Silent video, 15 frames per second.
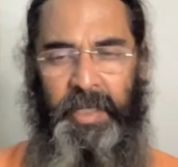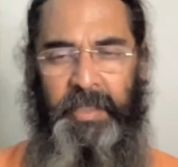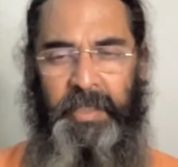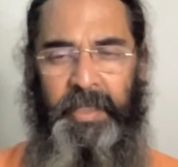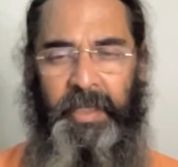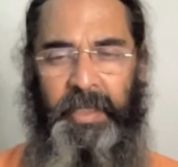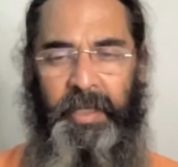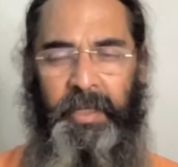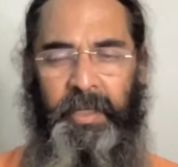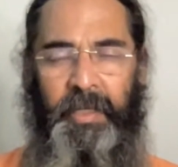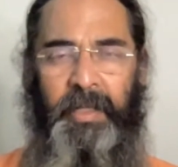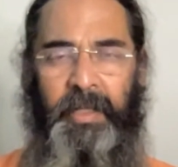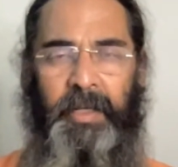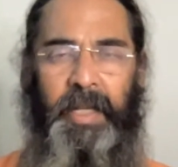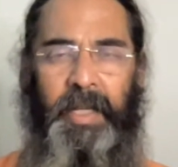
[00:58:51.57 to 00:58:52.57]
in the
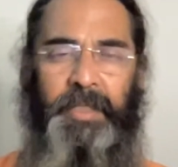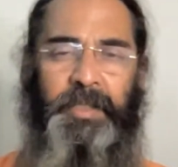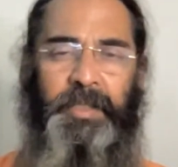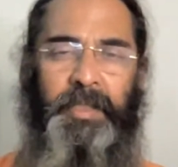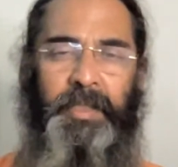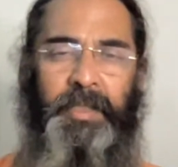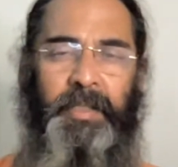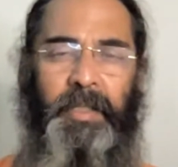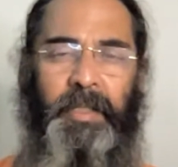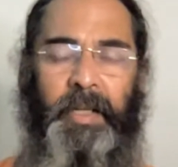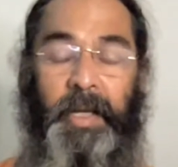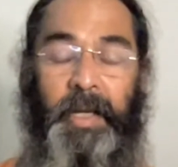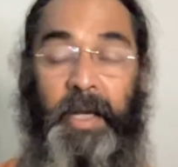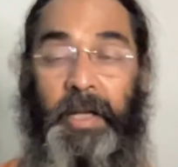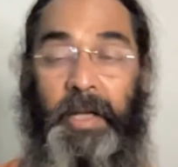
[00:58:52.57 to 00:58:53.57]
next session,
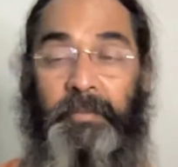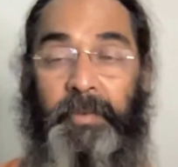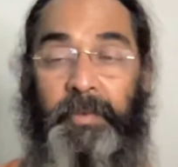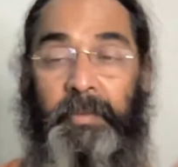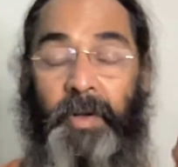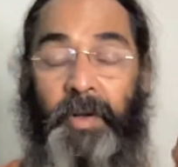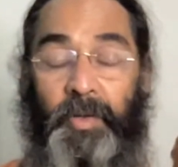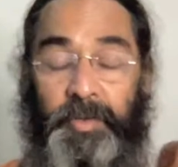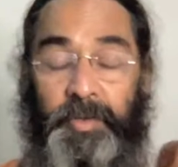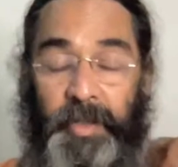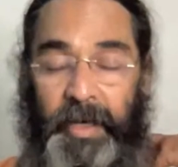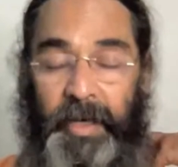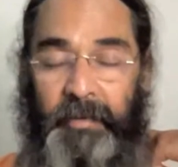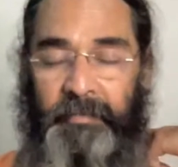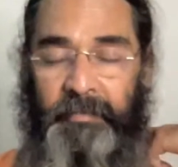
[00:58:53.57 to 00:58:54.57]
and we will also
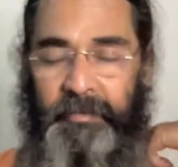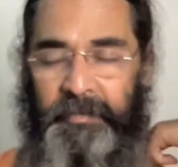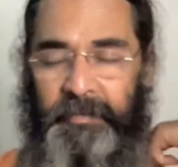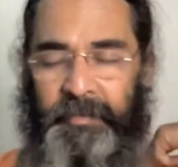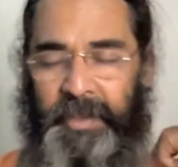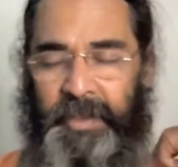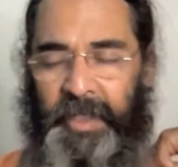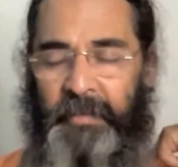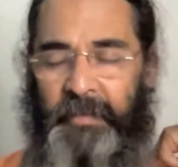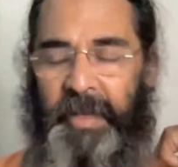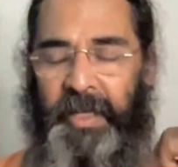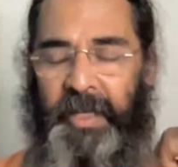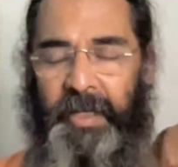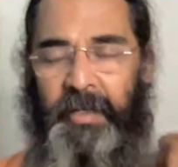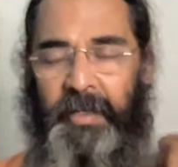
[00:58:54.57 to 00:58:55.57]
have the
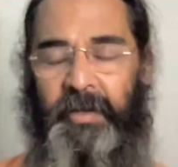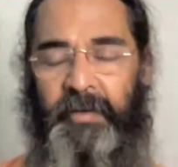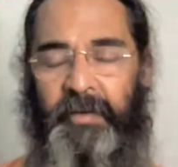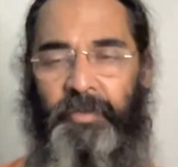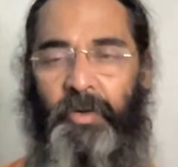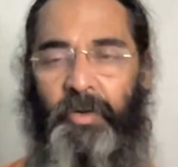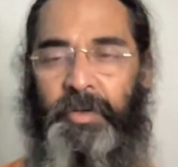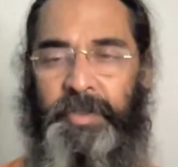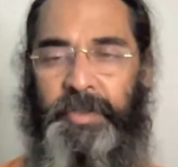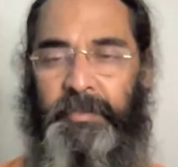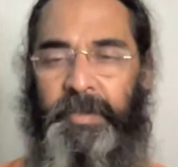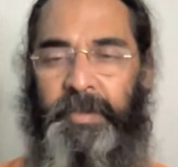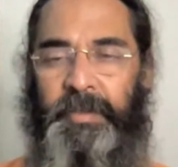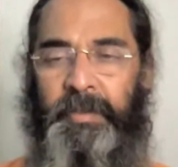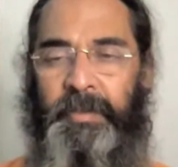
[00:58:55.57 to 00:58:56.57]
remaining
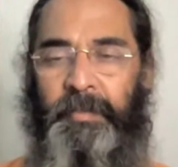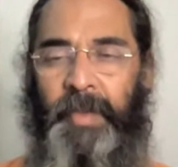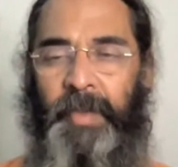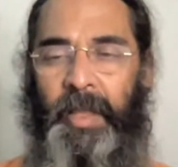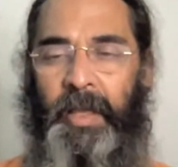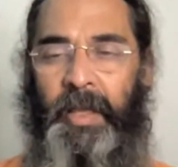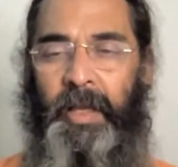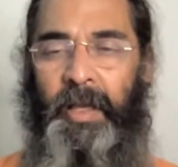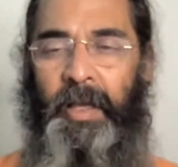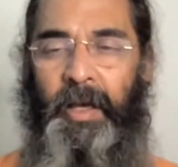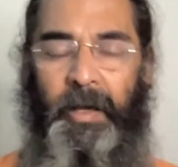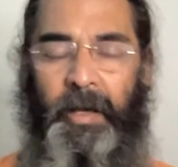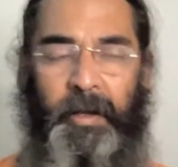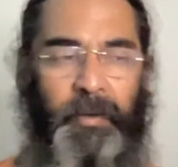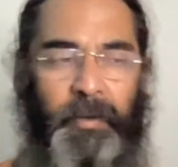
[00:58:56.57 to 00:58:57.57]
aphorisms.
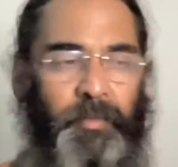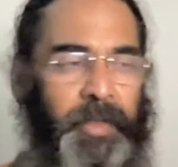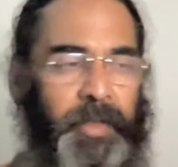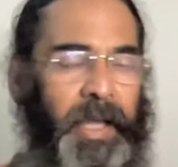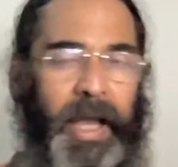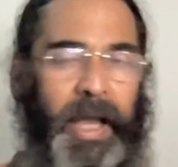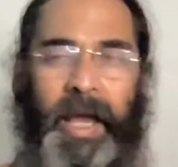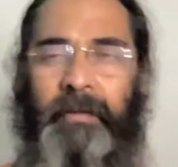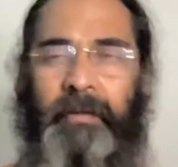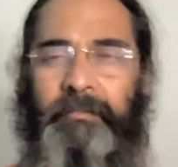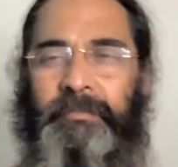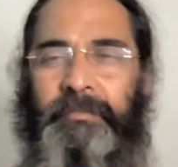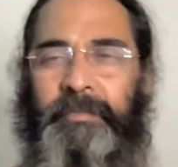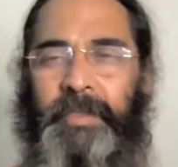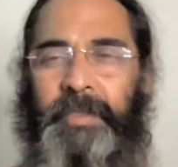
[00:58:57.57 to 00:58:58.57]
We
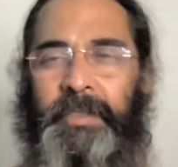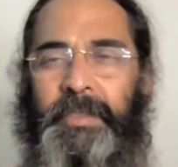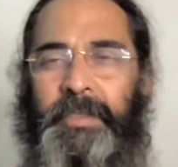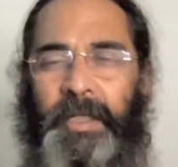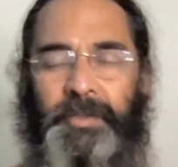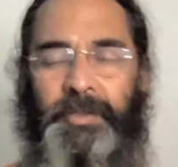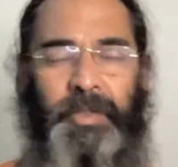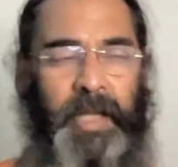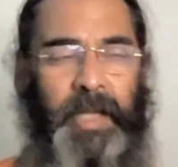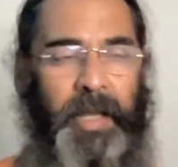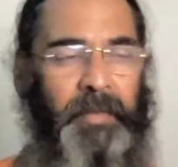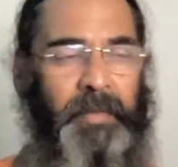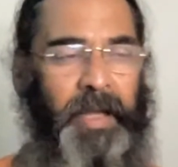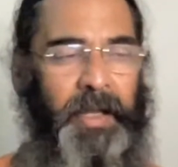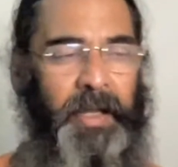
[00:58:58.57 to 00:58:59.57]
have just touched the
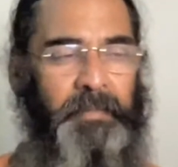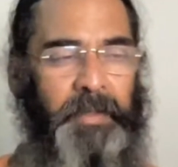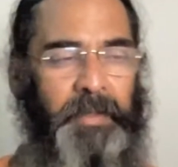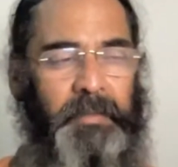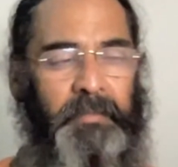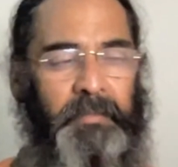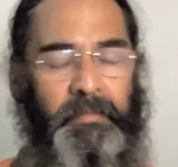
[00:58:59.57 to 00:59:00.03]
timeline, but